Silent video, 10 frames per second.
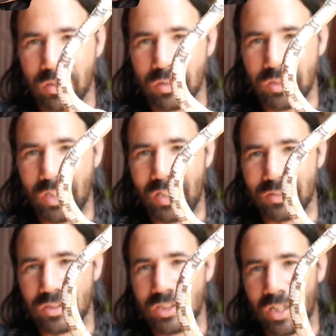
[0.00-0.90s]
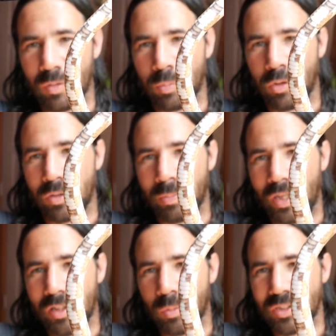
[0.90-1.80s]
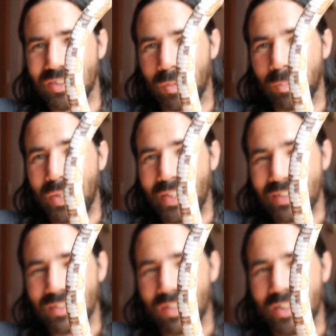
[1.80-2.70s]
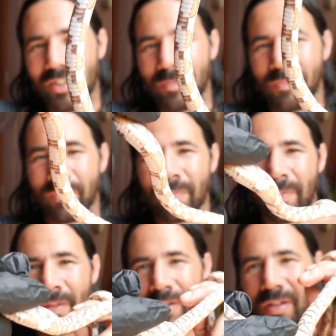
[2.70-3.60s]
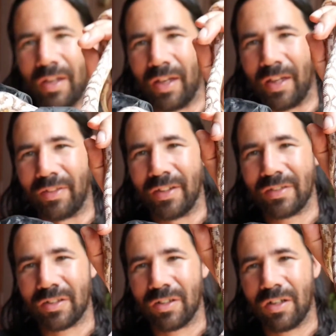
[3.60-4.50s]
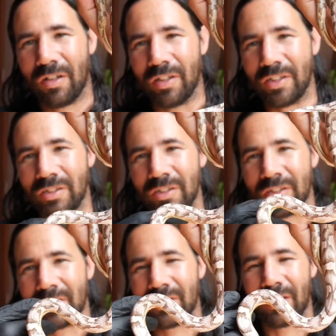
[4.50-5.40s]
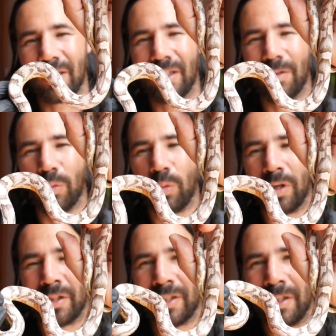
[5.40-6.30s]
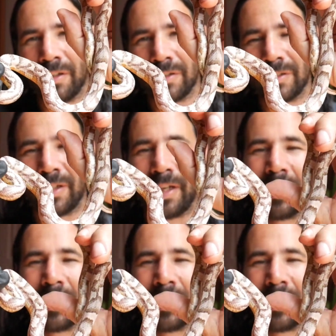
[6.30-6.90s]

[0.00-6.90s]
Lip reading: She has a checkerboard belly with some pinks on it, and this girl is just one killer snake.